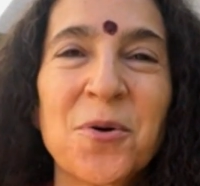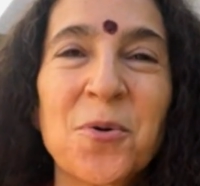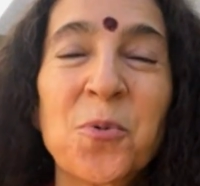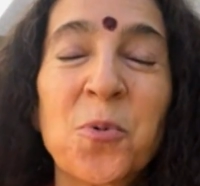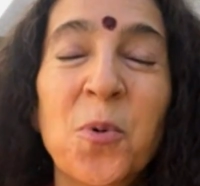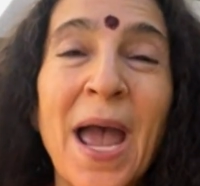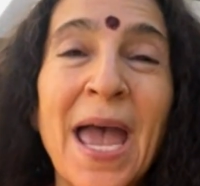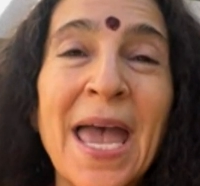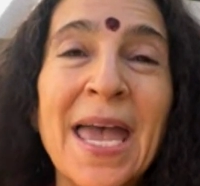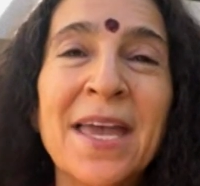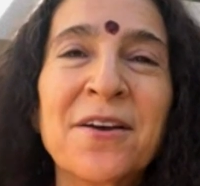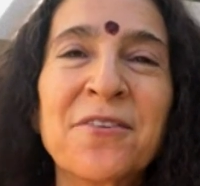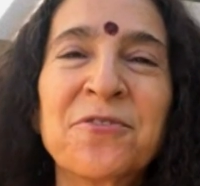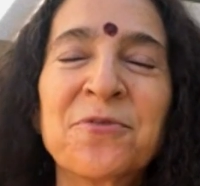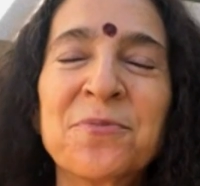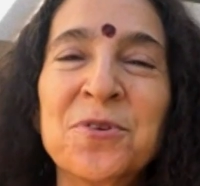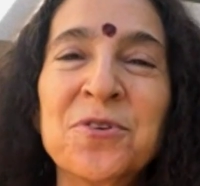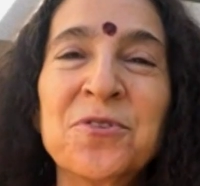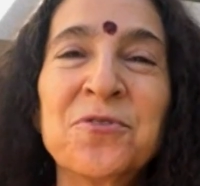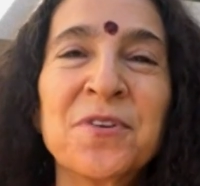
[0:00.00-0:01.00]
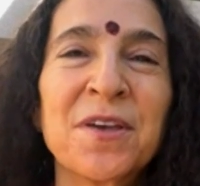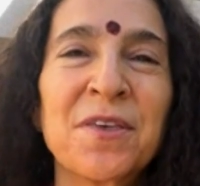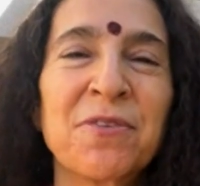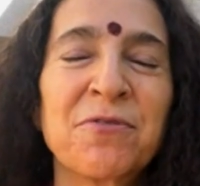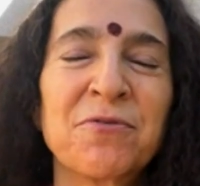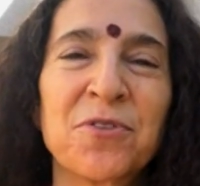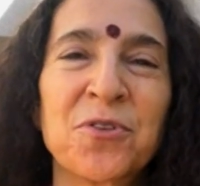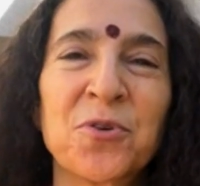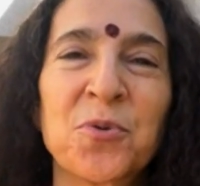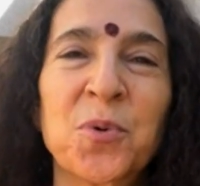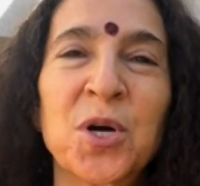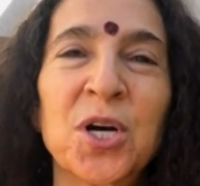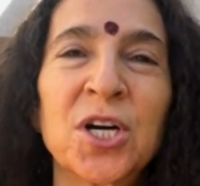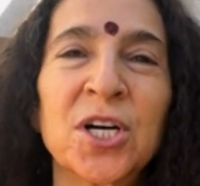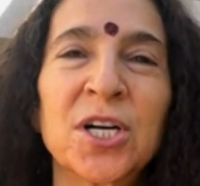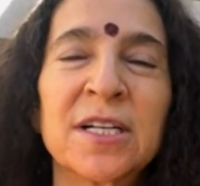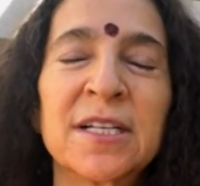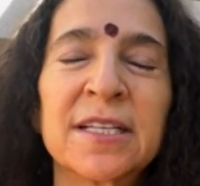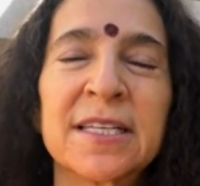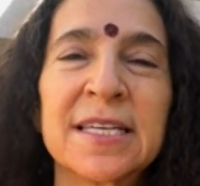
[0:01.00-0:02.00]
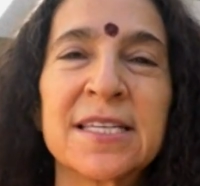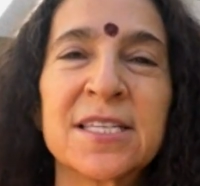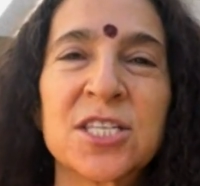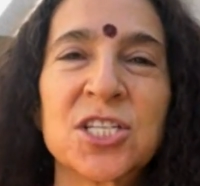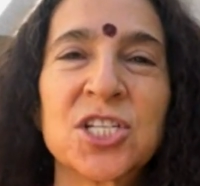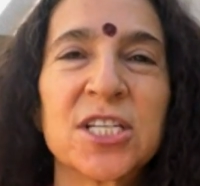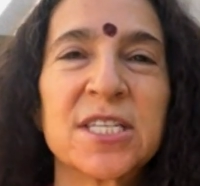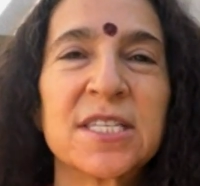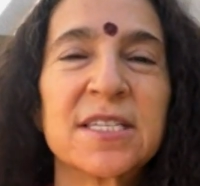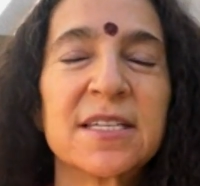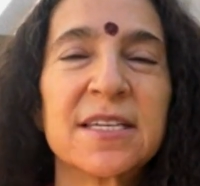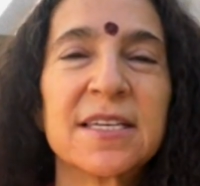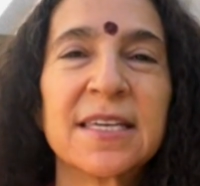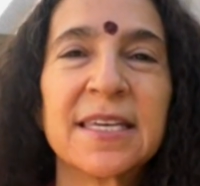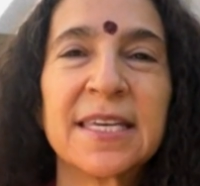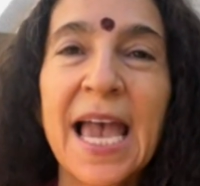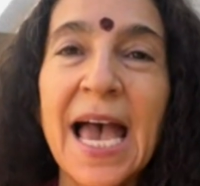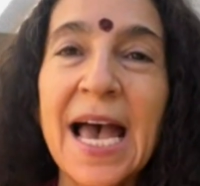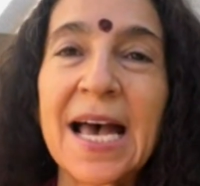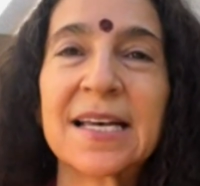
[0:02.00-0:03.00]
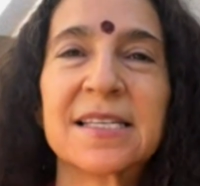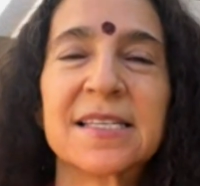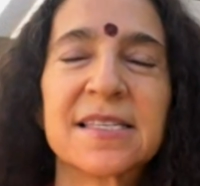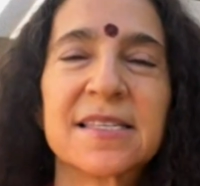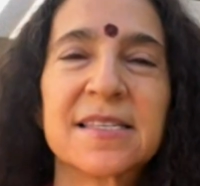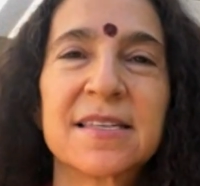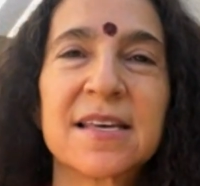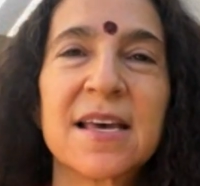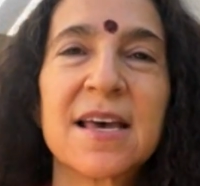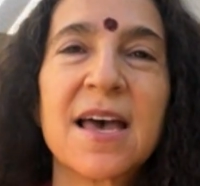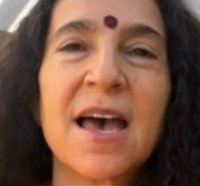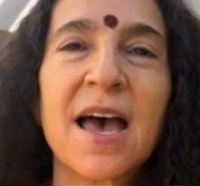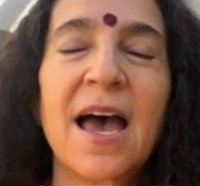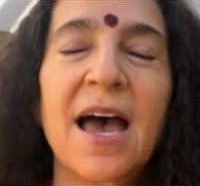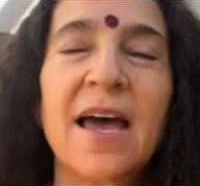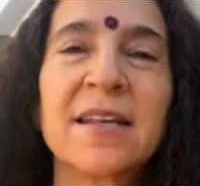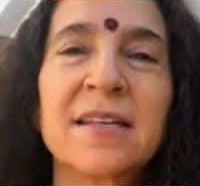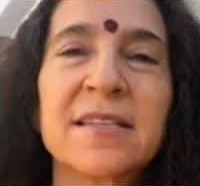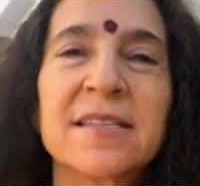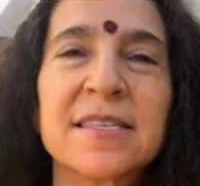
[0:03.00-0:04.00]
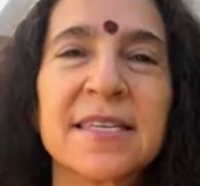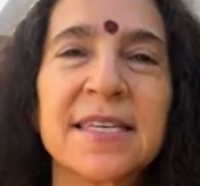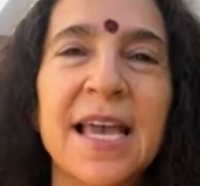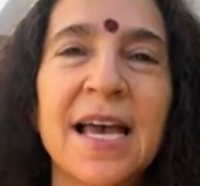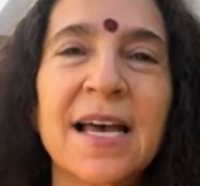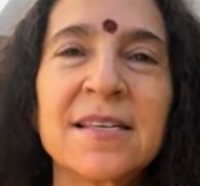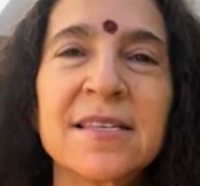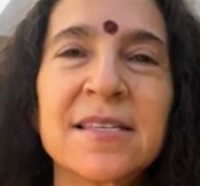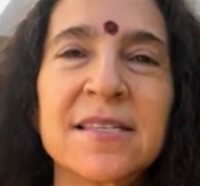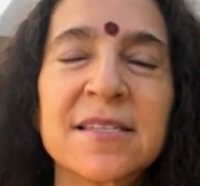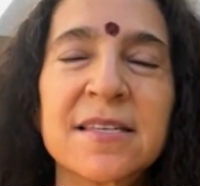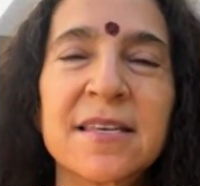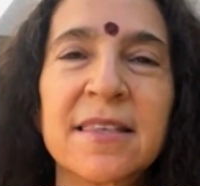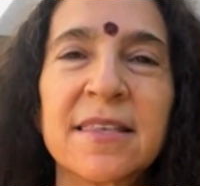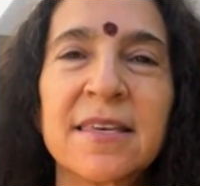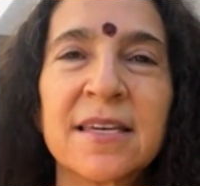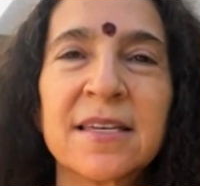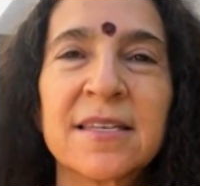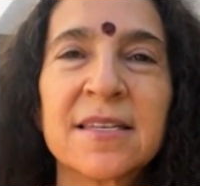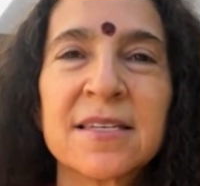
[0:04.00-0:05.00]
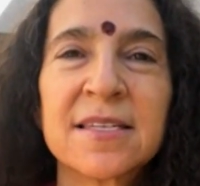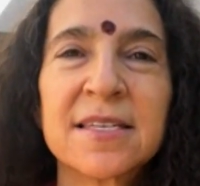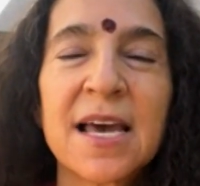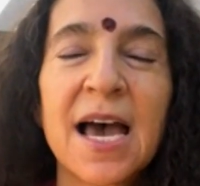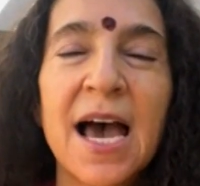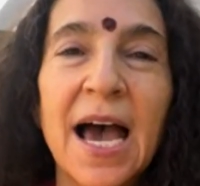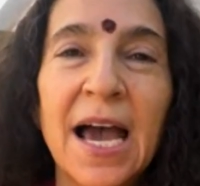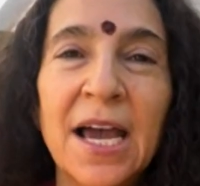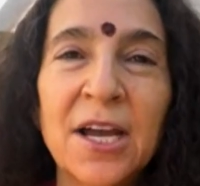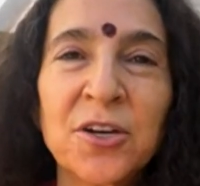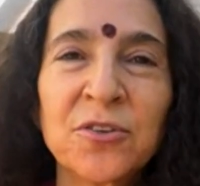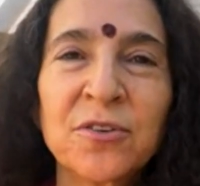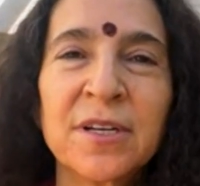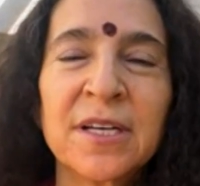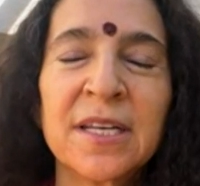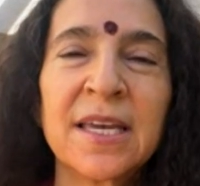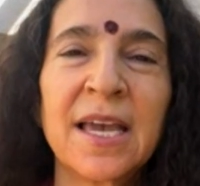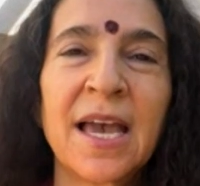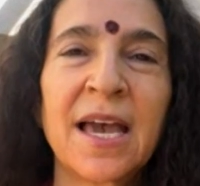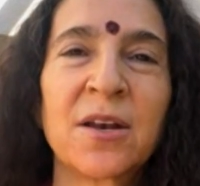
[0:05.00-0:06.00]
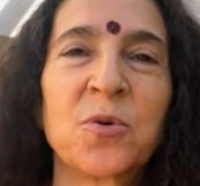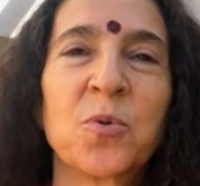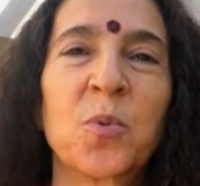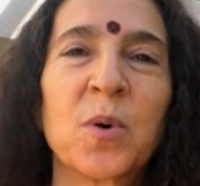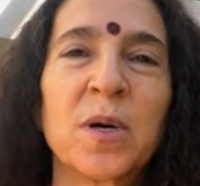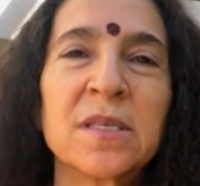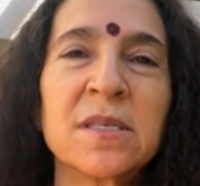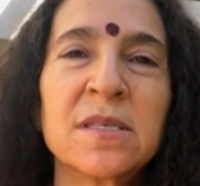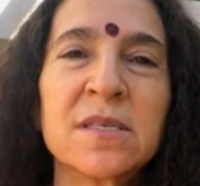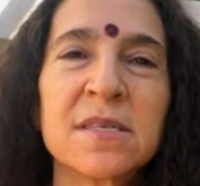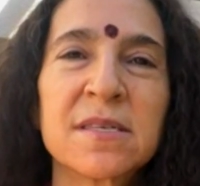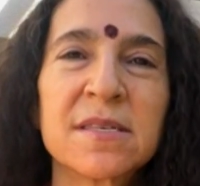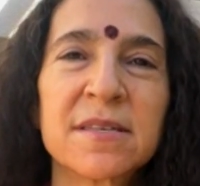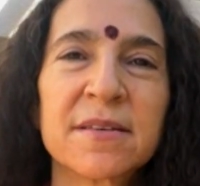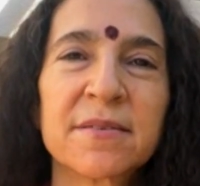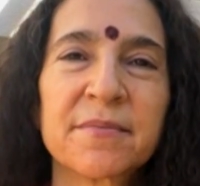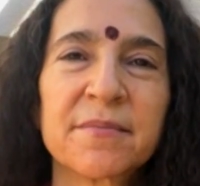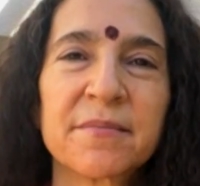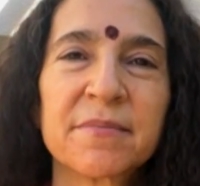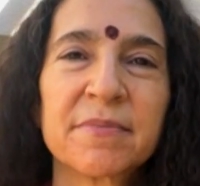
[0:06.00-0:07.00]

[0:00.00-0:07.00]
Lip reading: way of moving through the world is just yes. And it's yes to the entirety at once,